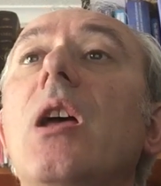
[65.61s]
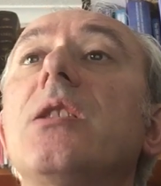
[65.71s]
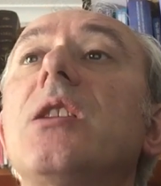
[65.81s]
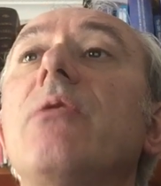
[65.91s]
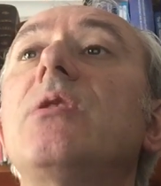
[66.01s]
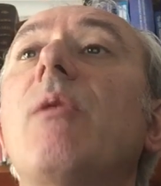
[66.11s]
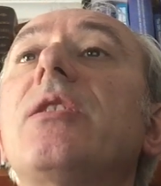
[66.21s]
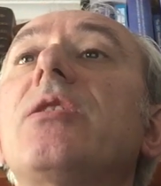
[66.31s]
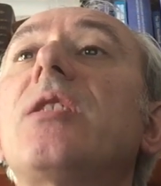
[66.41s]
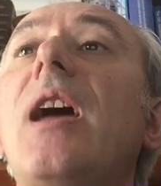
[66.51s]
So to
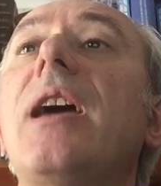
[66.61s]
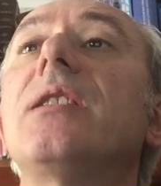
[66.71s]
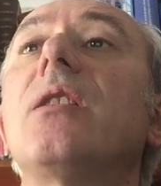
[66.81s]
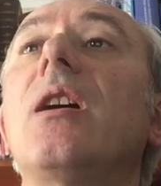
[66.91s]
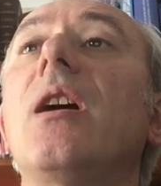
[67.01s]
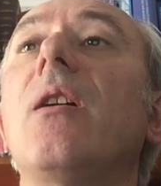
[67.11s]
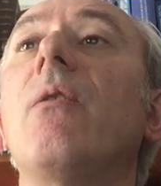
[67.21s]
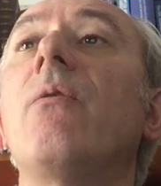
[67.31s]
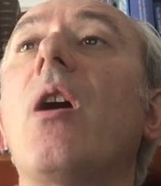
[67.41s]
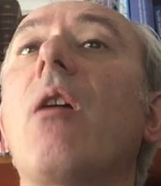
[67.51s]
understand
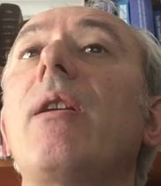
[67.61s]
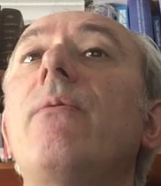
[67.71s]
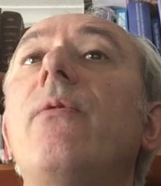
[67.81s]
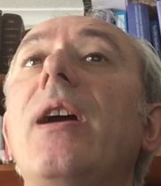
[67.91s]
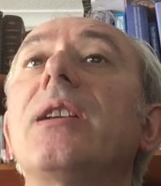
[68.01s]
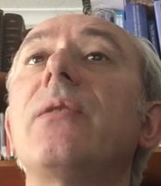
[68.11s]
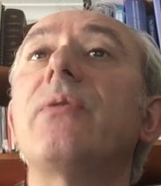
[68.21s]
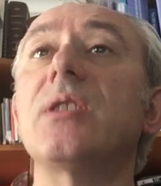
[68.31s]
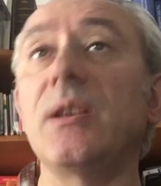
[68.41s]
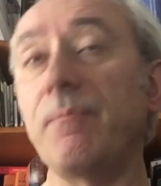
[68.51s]
viral
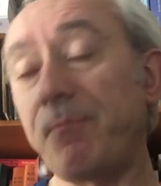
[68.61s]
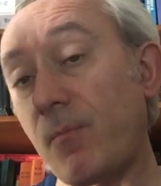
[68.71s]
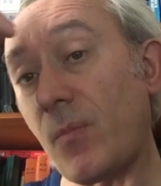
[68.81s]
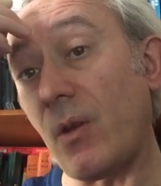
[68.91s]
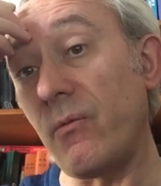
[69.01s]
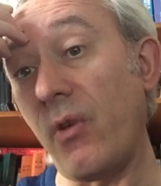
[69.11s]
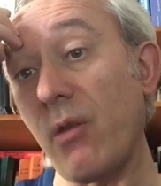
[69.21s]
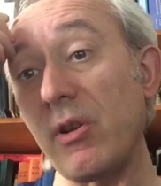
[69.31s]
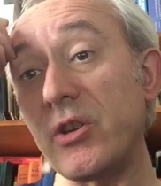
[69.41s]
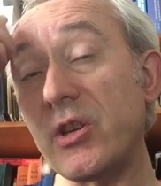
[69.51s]
infectivity,
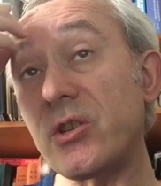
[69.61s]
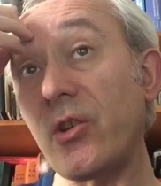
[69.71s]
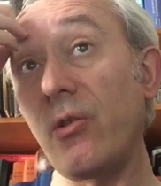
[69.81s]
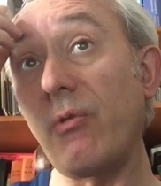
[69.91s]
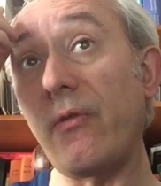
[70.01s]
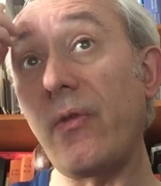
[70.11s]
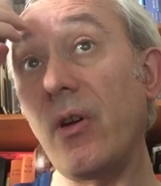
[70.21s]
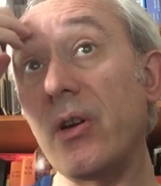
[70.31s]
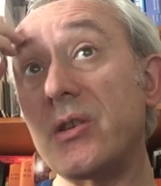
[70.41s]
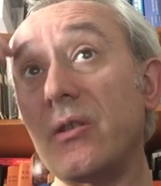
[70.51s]
virologists do
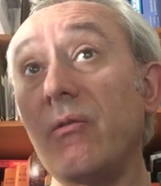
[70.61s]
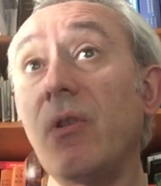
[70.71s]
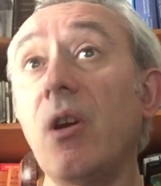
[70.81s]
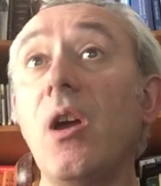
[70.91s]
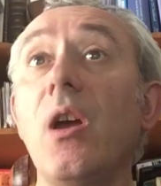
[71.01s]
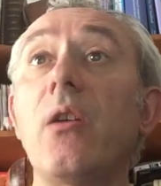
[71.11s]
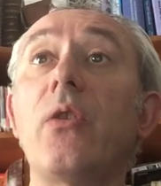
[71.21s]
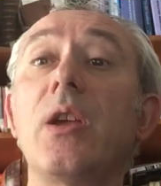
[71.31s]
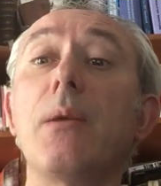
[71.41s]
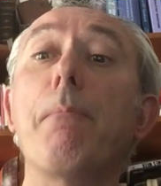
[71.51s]
refer to
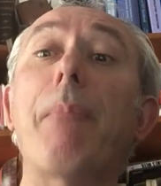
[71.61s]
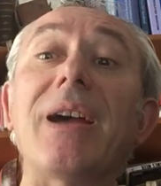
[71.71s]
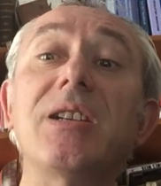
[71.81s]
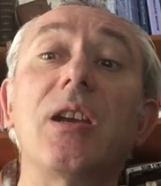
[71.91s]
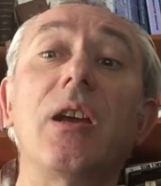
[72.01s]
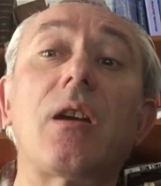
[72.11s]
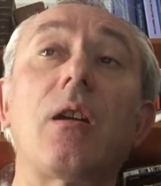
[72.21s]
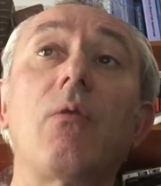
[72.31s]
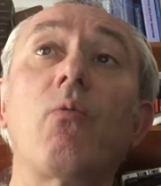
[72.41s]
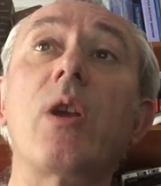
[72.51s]
the basic
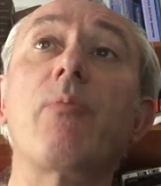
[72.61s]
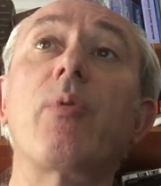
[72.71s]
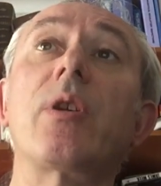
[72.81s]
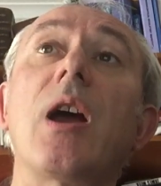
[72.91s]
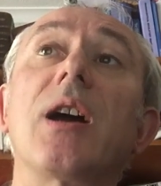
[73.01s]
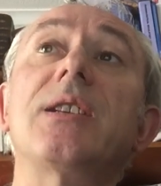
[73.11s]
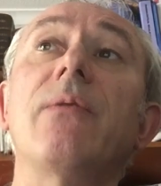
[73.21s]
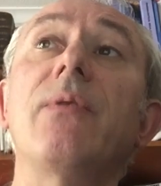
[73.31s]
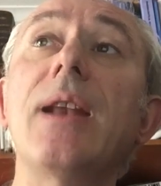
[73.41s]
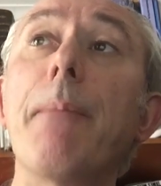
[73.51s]

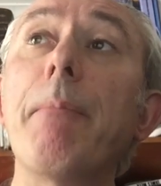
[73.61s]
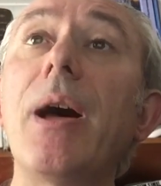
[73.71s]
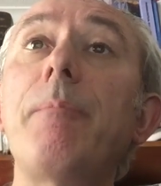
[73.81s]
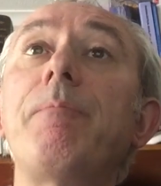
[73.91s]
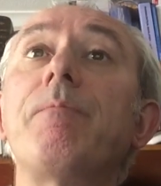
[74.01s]
reproductive number,